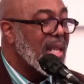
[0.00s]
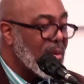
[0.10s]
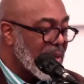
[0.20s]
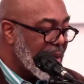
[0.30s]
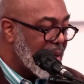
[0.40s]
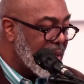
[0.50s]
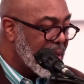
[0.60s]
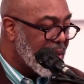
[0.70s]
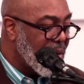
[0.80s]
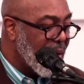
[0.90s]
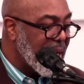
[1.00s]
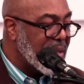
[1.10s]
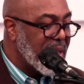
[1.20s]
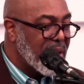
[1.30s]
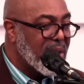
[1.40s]
was a story that
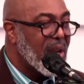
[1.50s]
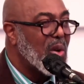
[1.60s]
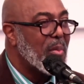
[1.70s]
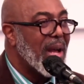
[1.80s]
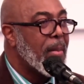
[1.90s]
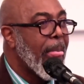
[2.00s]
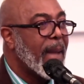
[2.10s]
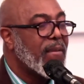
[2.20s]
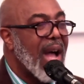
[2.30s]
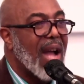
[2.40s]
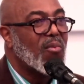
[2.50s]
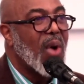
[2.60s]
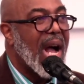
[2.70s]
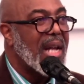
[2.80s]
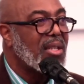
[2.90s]
Jesus told about five
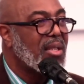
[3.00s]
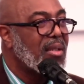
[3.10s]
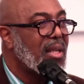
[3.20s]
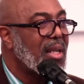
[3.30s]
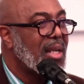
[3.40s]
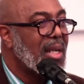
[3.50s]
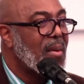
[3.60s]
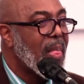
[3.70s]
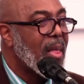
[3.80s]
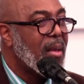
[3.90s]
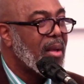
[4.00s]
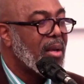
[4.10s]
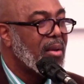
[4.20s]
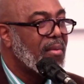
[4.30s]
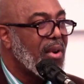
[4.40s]
wise
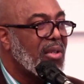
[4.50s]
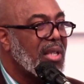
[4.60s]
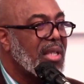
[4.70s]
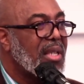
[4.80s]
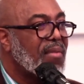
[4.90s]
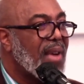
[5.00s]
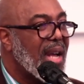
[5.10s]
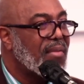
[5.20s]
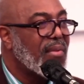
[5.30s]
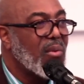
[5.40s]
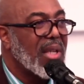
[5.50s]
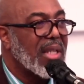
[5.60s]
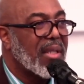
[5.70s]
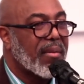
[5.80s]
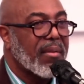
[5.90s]
virgins and five foolish.
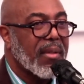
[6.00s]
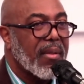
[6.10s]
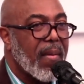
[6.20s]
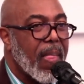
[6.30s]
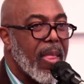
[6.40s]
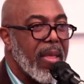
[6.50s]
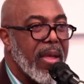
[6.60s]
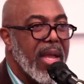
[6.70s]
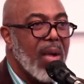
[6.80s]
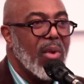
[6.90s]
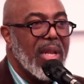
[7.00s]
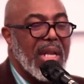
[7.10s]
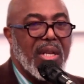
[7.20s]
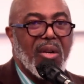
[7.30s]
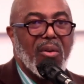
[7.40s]
And we, you
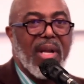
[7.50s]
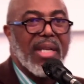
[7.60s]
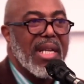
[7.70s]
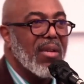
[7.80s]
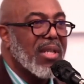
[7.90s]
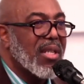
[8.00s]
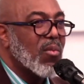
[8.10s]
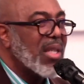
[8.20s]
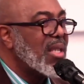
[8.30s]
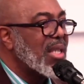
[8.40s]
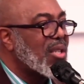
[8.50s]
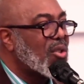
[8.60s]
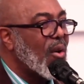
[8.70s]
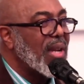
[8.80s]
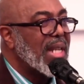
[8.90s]
know, and he, this wasn't just
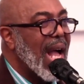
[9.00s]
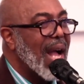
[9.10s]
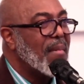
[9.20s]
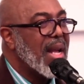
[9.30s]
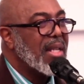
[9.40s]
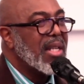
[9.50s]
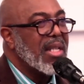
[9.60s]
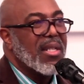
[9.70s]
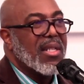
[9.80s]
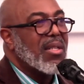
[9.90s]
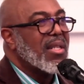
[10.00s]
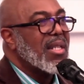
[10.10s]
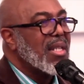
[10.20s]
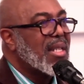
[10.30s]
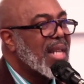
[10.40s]
story time. Jesus doesn't
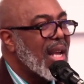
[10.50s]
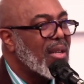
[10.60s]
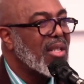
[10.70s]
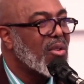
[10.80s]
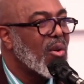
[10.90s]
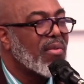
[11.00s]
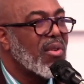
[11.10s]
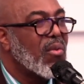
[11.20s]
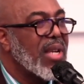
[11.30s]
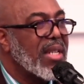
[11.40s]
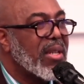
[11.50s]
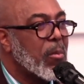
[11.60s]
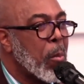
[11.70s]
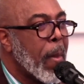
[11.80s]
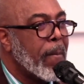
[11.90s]
just tell these stories for no reason.
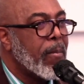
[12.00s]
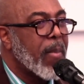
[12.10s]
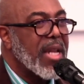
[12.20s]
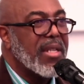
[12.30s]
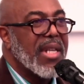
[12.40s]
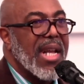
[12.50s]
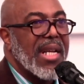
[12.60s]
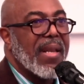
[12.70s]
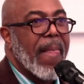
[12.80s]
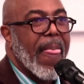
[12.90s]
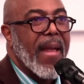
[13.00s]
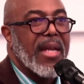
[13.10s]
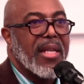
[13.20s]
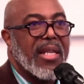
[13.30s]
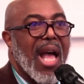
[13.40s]
But he's saying, at the
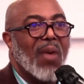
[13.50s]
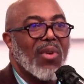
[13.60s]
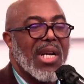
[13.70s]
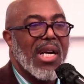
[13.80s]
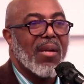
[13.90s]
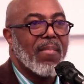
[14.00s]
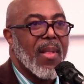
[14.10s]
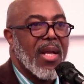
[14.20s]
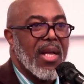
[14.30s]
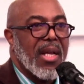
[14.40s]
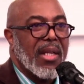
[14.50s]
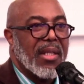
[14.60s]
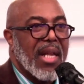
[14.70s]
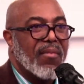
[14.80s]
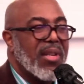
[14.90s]
time will come
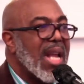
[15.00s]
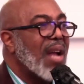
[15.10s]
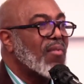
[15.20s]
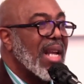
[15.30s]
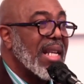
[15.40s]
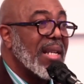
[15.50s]
that if you're not ready,